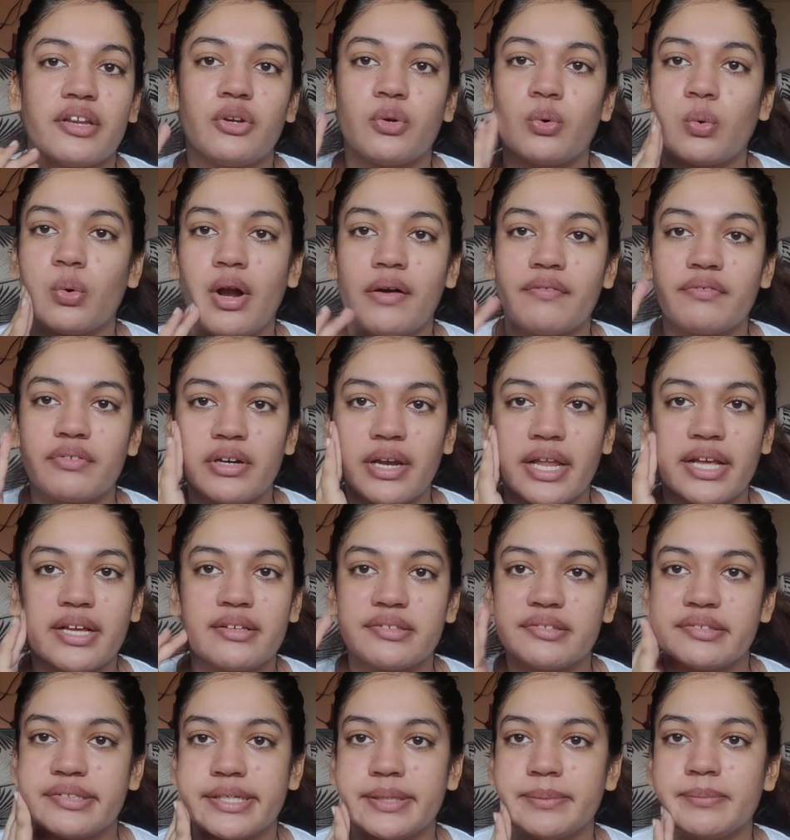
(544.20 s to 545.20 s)
and you don't have to
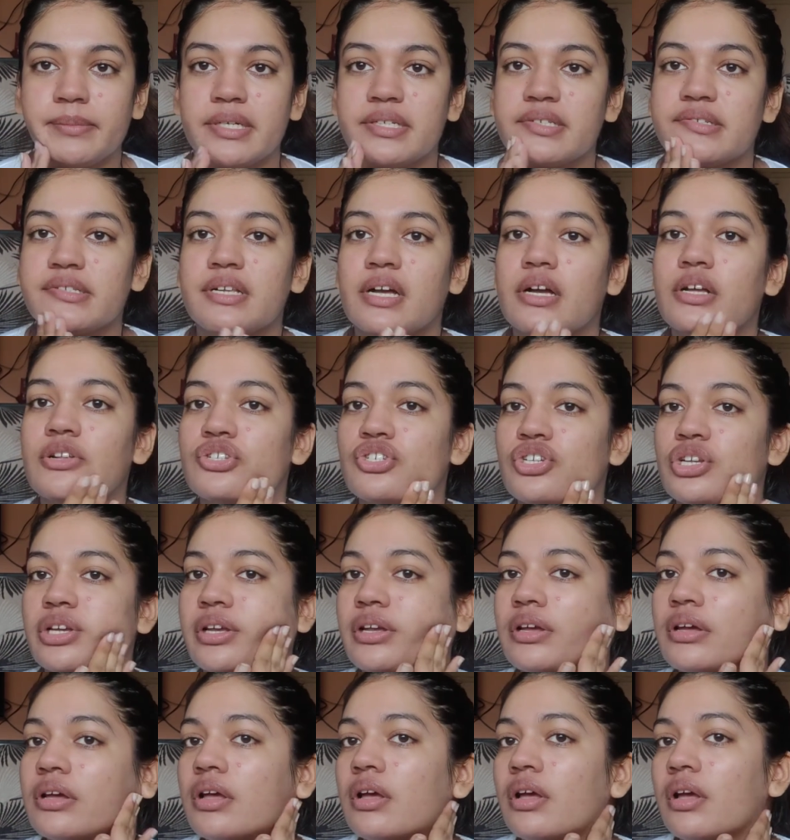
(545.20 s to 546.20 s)
like sit
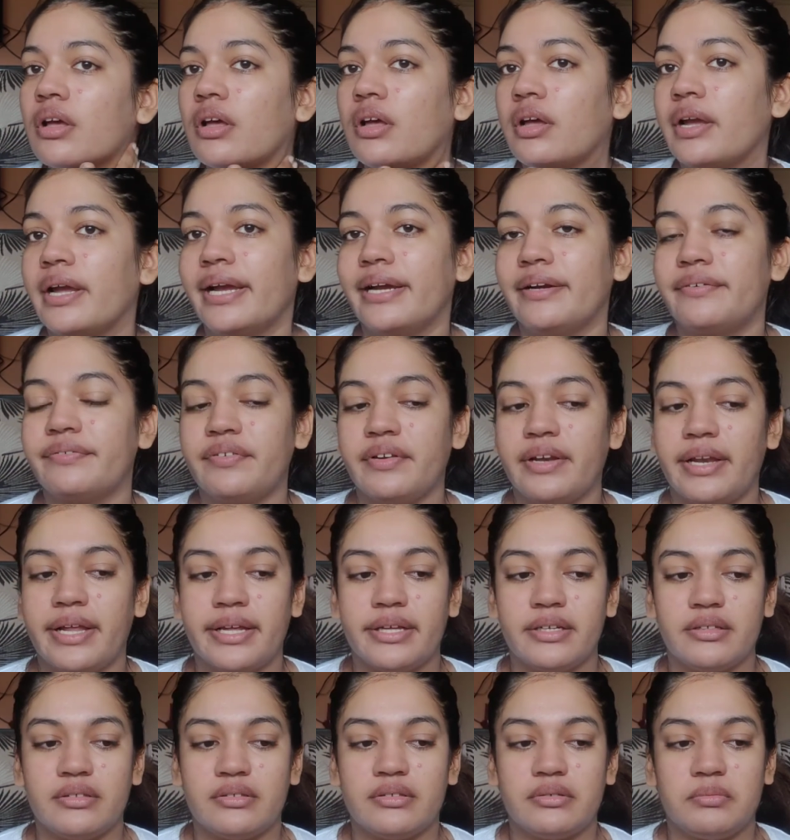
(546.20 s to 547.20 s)
massaging it for
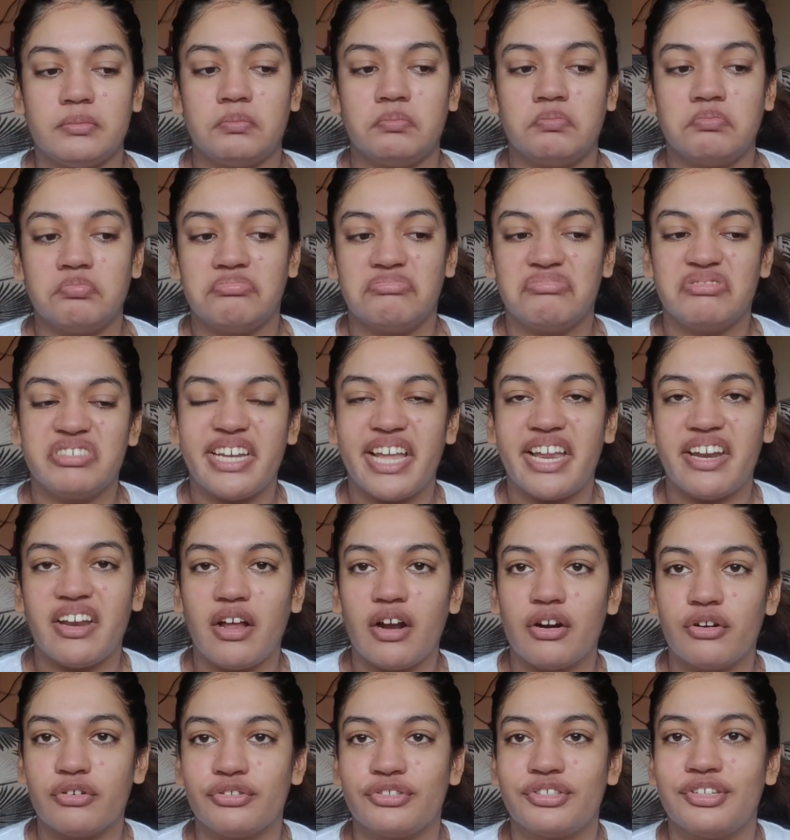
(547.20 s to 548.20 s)
like 10
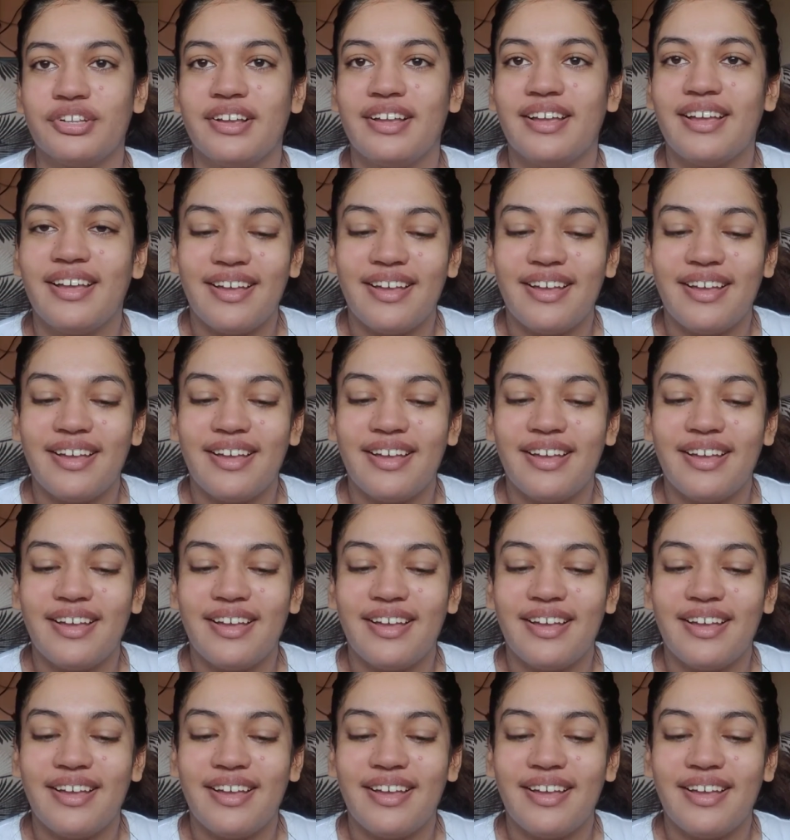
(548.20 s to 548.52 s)
hours